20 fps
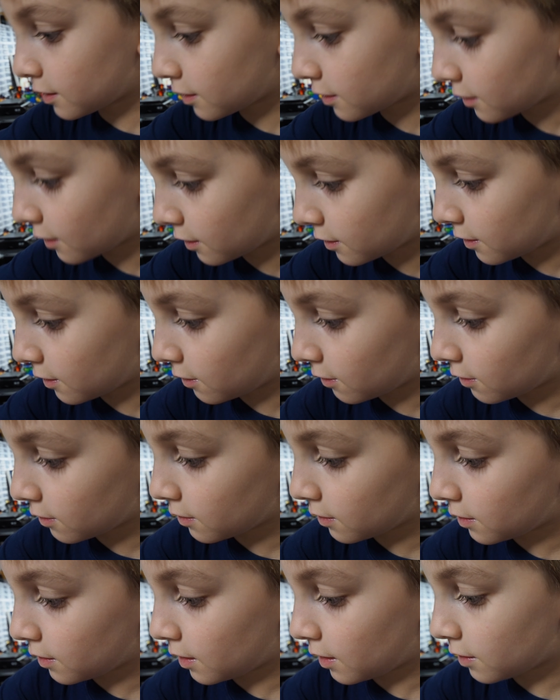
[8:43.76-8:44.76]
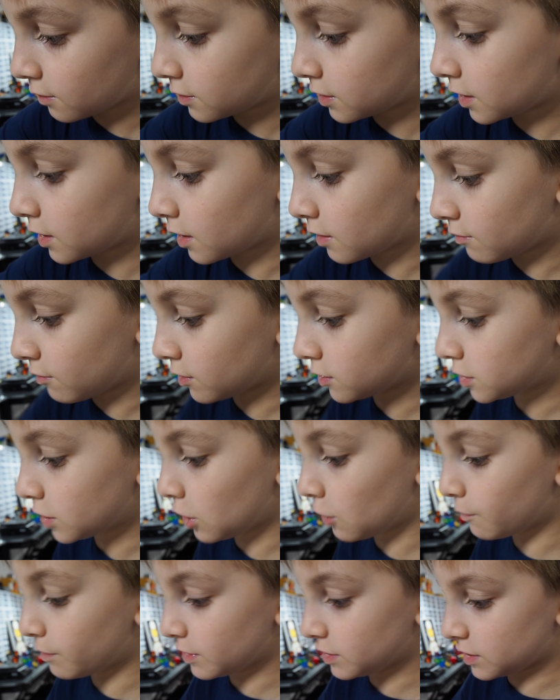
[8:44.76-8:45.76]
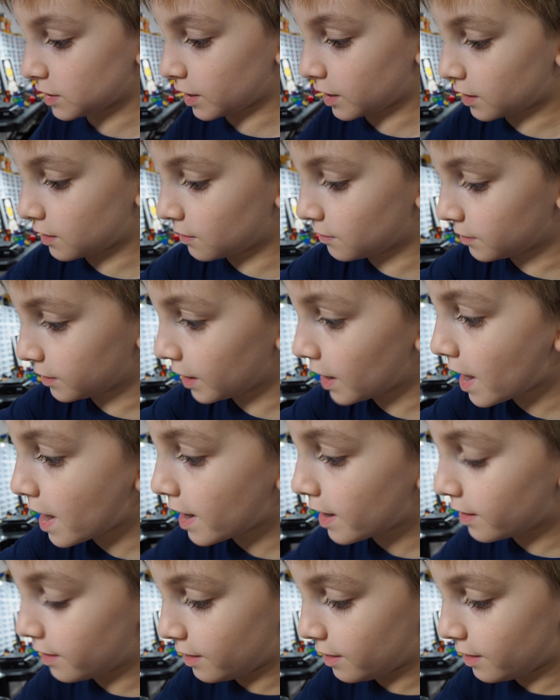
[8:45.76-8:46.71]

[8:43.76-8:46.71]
it's on, I'll take as much help as I can get.